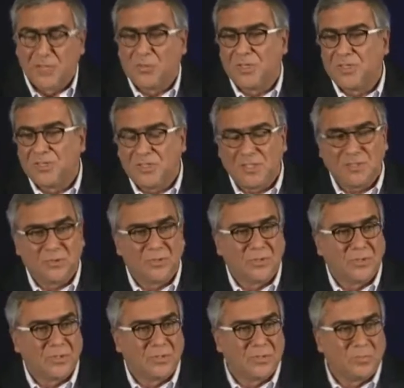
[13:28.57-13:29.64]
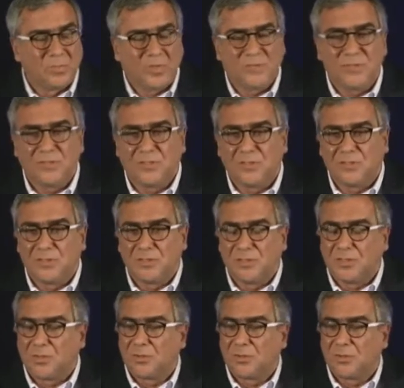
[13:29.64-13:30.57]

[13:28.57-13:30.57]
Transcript: Whereas in other provinces,